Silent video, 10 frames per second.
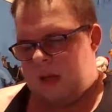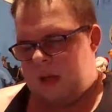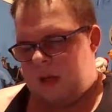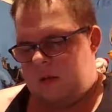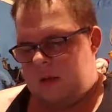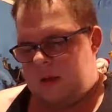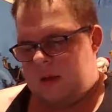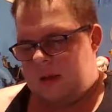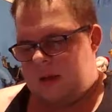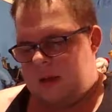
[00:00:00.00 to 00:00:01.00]
Anyways,
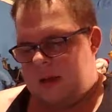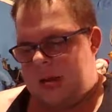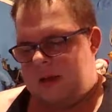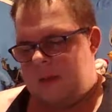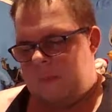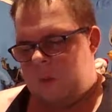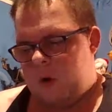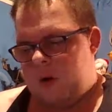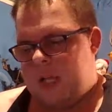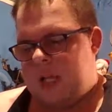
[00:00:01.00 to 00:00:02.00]
Cass and
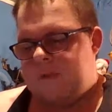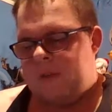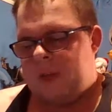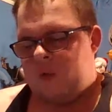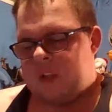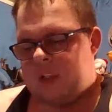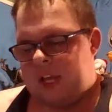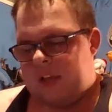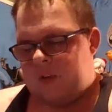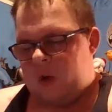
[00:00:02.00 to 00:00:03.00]
Booker T defeats Christian
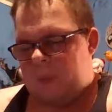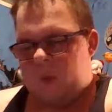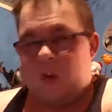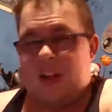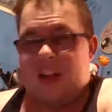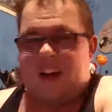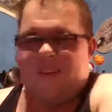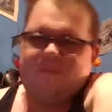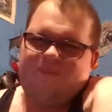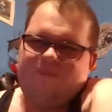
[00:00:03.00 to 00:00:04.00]
Cage and Robert Roode in a
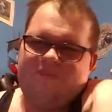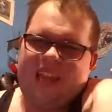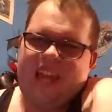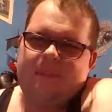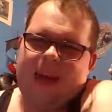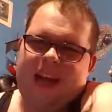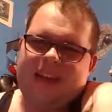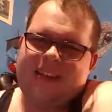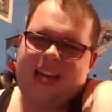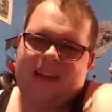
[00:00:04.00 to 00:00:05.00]

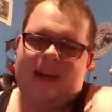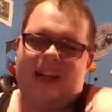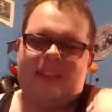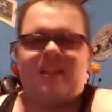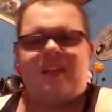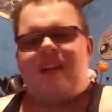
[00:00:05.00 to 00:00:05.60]
Impact tag match.